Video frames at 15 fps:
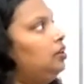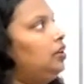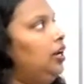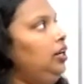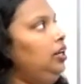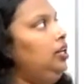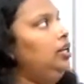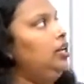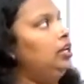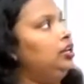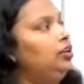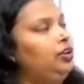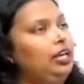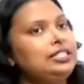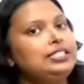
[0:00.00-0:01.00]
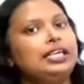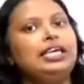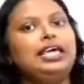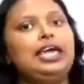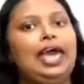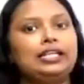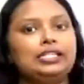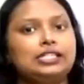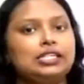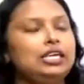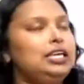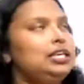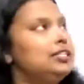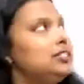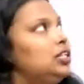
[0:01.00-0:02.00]
Right? You can see x
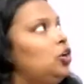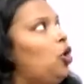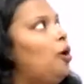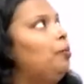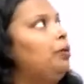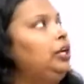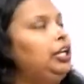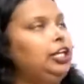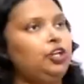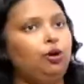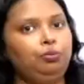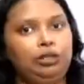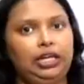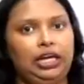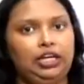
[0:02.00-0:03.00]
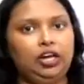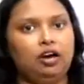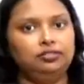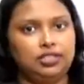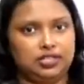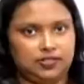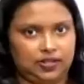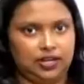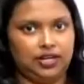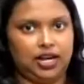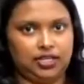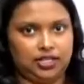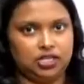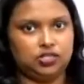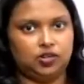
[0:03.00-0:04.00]
is the common denominator of this one
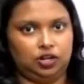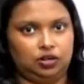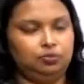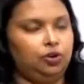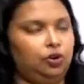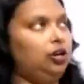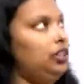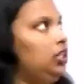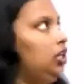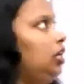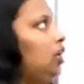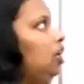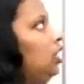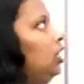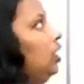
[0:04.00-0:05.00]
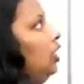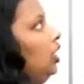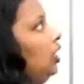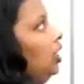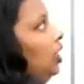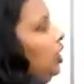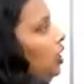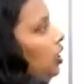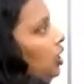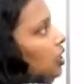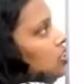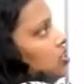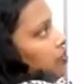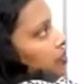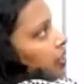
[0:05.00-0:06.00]
and this one both.
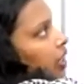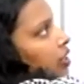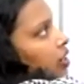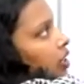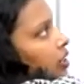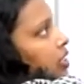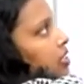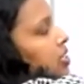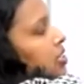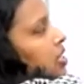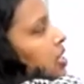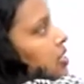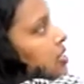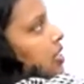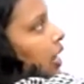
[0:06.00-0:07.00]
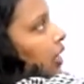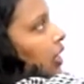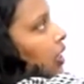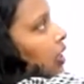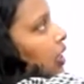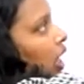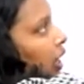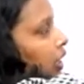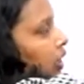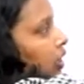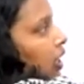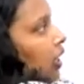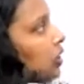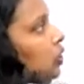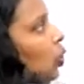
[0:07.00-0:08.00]
So we can write this as sine
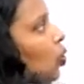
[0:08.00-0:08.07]
9x